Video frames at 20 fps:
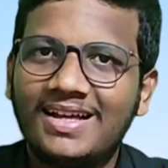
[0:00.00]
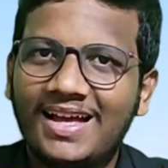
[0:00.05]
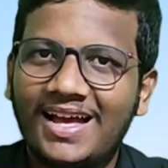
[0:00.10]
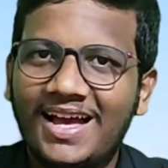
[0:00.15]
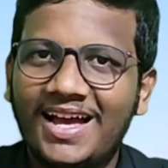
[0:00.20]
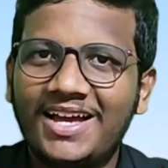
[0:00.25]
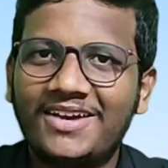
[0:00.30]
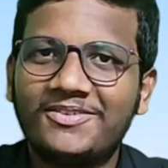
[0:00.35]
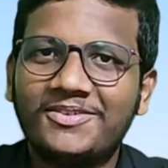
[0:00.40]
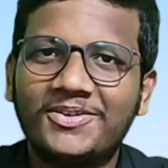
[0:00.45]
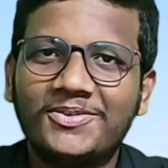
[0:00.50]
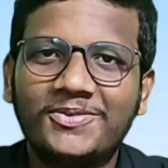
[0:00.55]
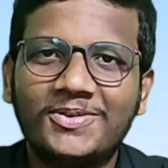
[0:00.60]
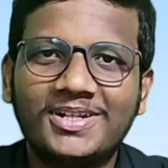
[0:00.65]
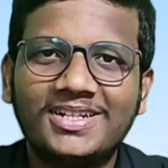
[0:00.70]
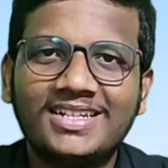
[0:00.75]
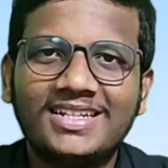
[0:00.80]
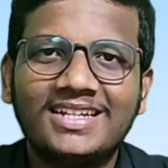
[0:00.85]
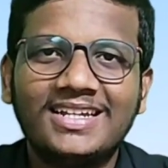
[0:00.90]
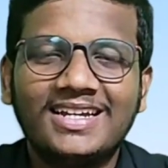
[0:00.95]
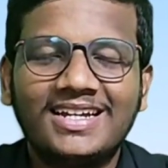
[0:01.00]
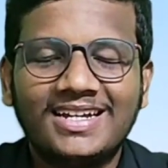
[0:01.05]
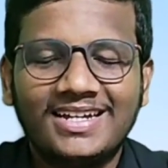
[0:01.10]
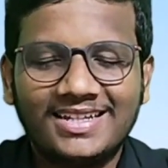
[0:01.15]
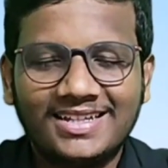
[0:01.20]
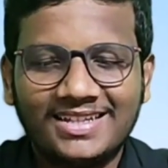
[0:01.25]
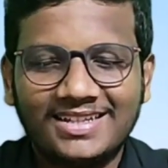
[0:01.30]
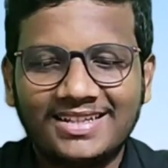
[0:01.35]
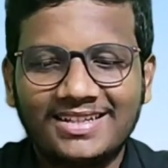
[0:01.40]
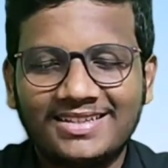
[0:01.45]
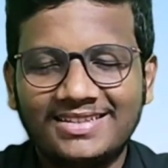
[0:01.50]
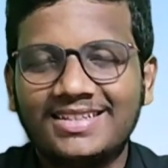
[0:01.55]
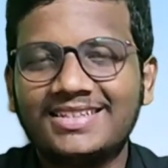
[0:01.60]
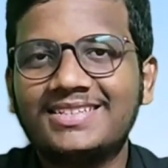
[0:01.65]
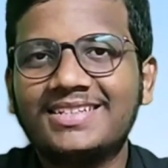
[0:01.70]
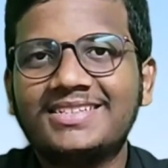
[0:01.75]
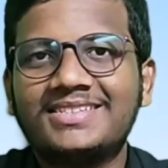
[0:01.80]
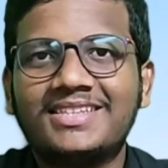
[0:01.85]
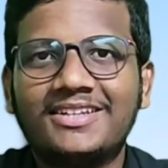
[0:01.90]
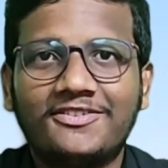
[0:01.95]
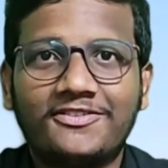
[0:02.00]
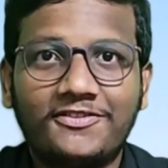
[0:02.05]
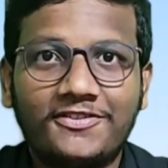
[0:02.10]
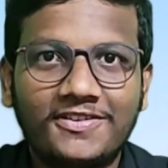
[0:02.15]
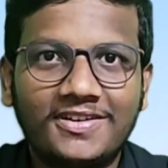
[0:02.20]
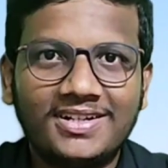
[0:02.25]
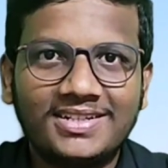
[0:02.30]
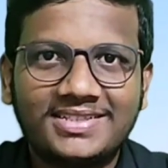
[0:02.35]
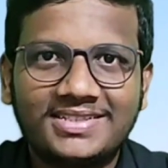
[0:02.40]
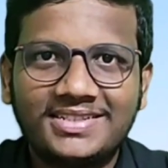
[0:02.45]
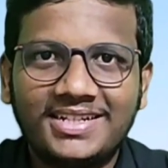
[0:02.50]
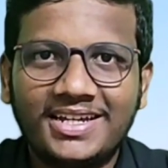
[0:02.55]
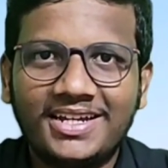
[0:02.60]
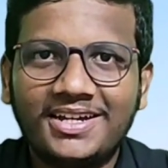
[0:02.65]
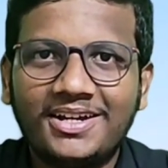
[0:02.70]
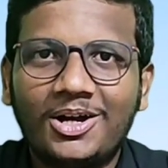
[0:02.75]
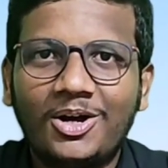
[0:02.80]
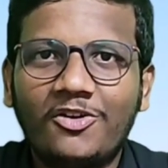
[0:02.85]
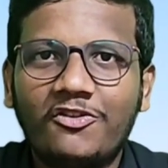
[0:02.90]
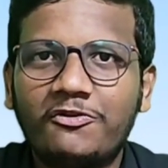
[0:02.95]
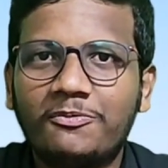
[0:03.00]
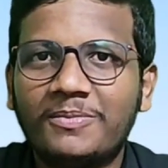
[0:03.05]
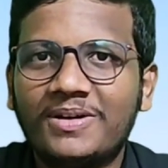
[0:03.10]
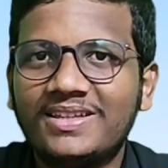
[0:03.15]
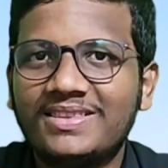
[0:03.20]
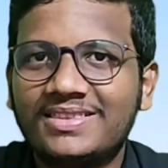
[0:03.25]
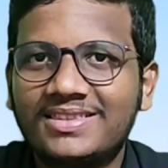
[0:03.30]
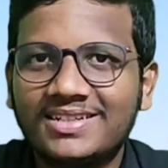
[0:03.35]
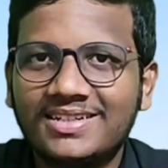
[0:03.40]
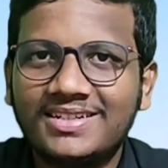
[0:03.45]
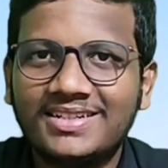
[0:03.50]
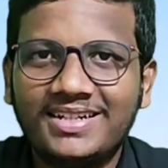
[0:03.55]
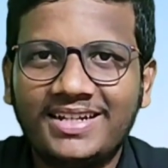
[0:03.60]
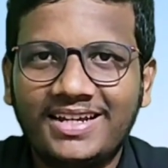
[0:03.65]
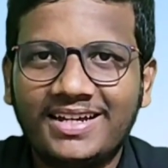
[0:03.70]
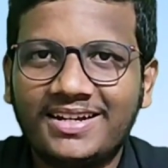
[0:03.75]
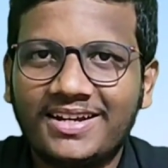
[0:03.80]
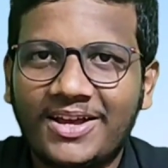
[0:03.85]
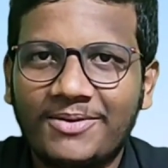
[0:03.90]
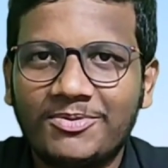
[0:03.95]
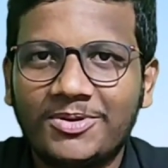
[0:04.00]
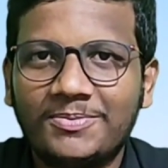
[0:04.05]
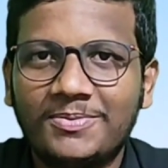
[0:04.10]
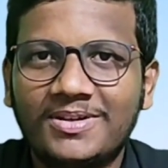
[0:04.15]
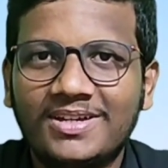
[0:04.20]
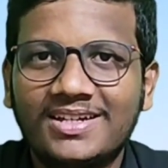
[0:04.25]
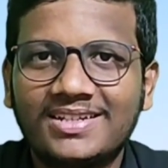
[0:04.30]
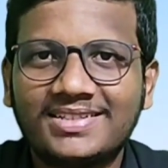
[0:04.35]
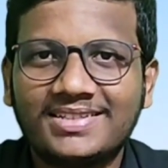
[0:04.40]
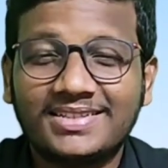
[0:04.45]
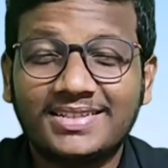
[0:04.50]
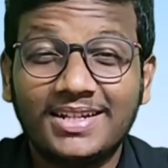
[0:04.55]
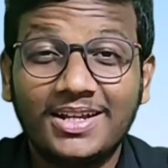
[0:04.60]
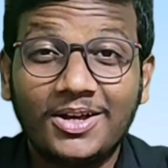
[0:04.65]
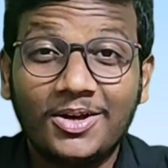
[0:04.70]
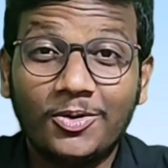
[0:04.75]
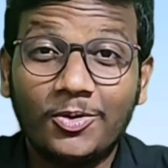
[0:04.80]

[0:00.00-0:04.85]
Hi everyone, this is the first day of my third year MBBS.